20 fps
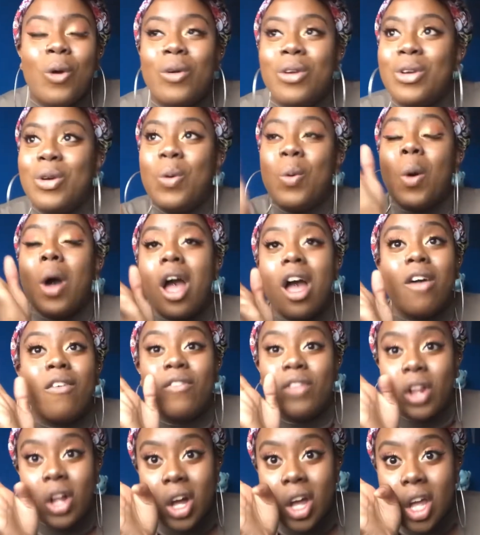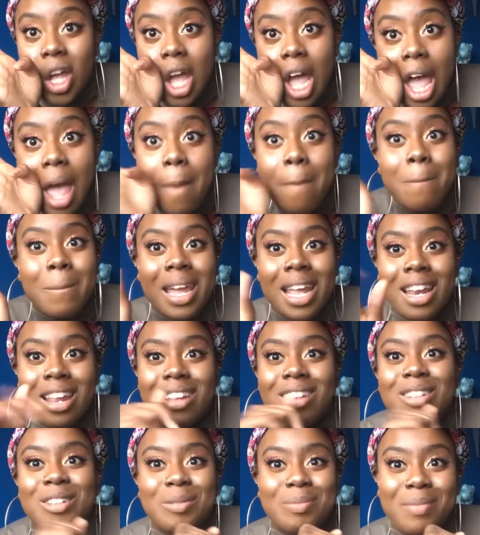You're worth, like, a
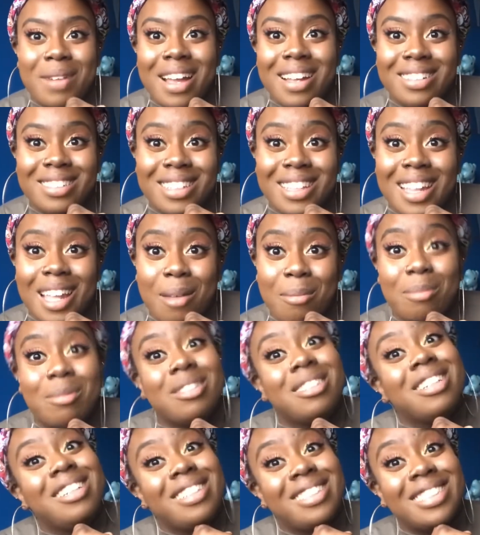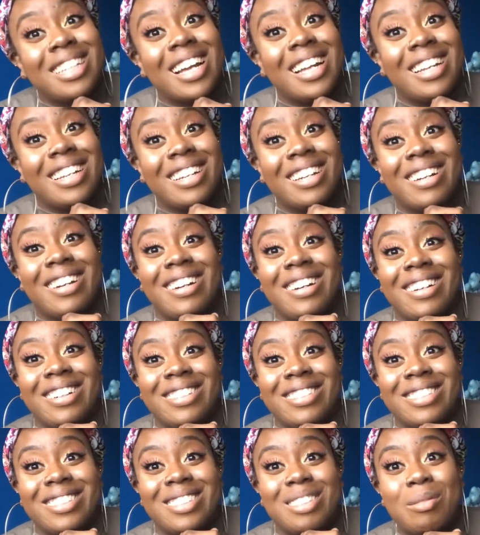million compared to them. You tell it,
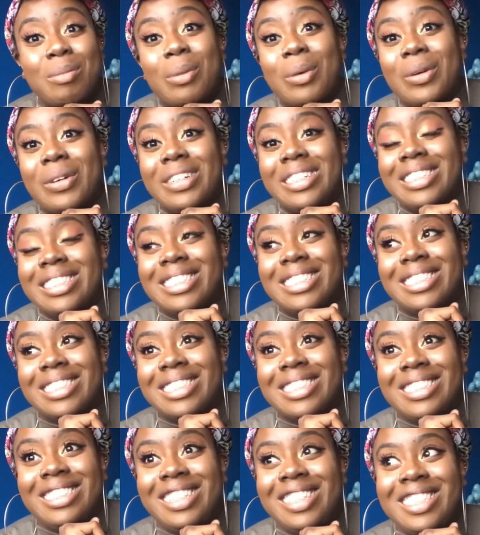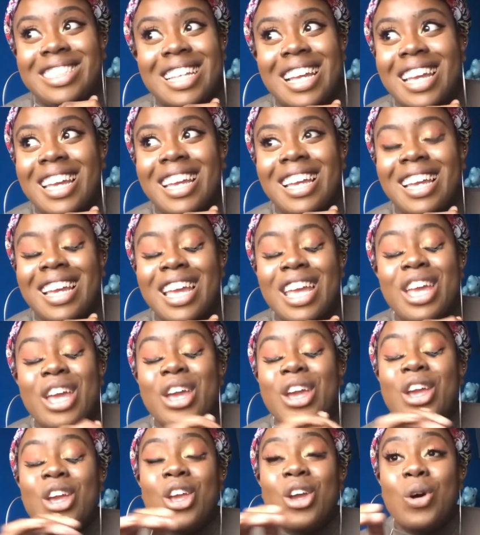girls and boys. You say it.
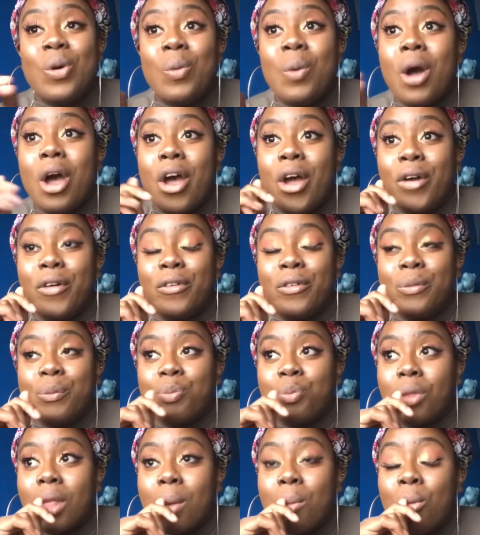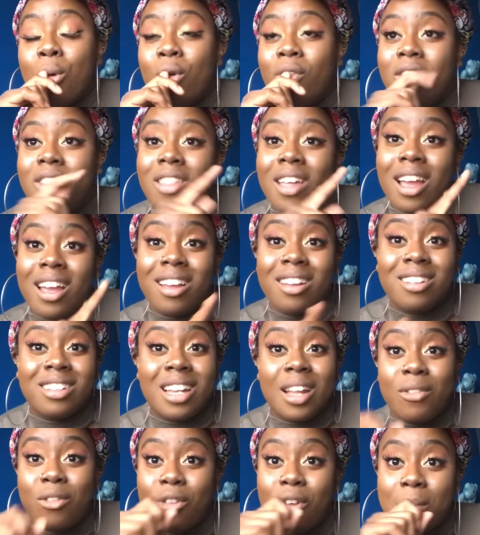You're worth more than I could
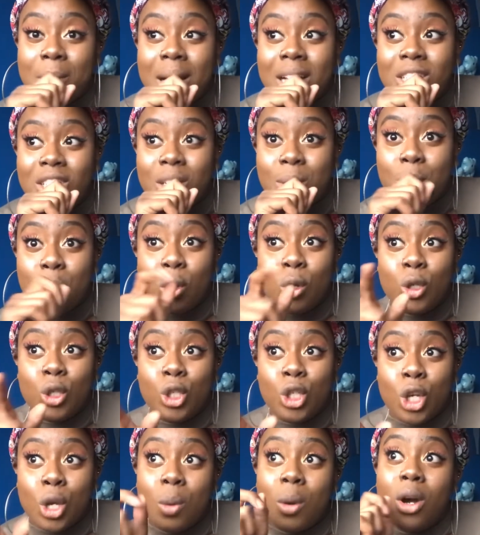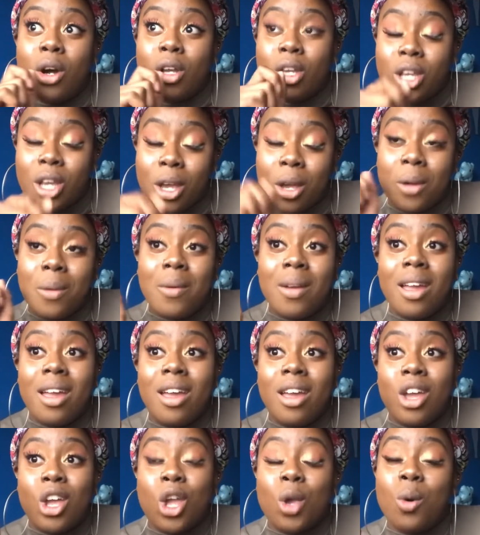ever imagine, because you are you.
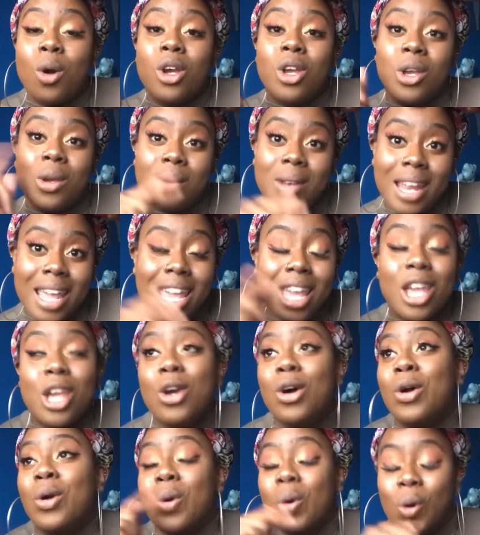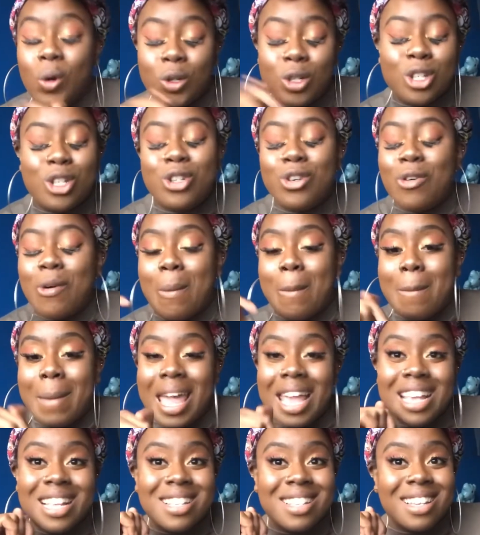You are unique, you're gorgeous, you're
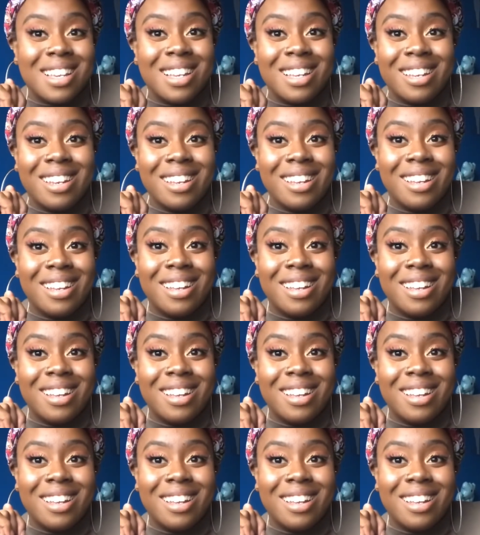amazing.